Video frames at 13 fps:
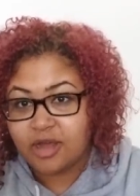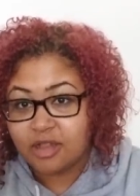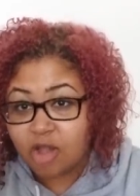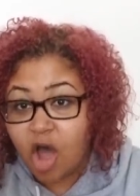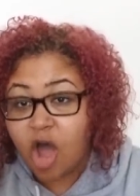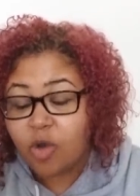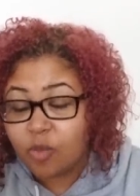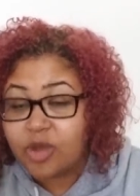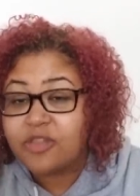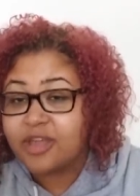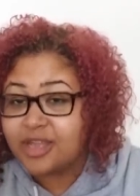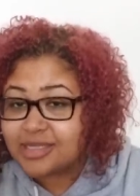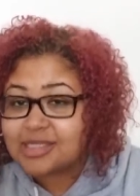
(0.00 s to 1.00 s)
along
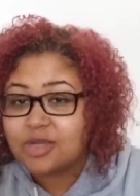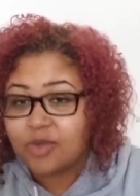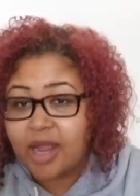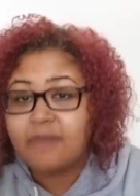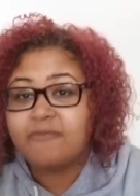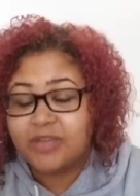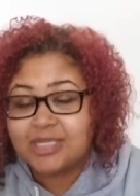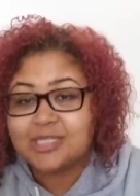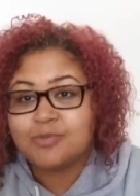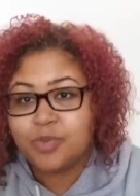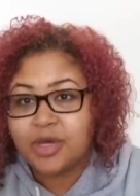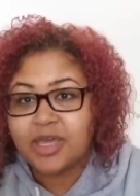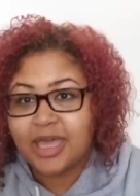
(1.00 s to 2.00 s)
with Instagram,
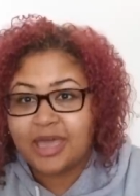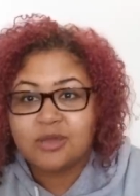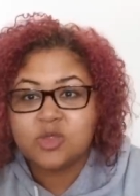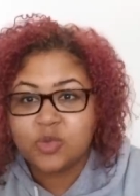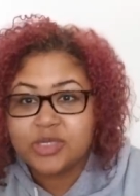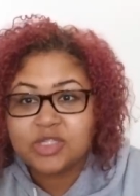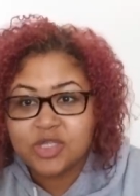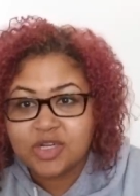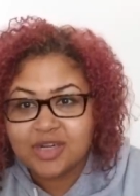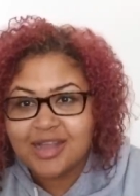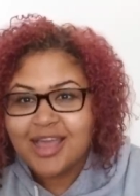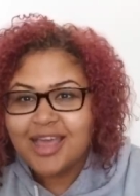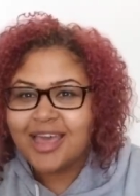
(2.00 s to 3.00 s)
Facebook, and Twitter.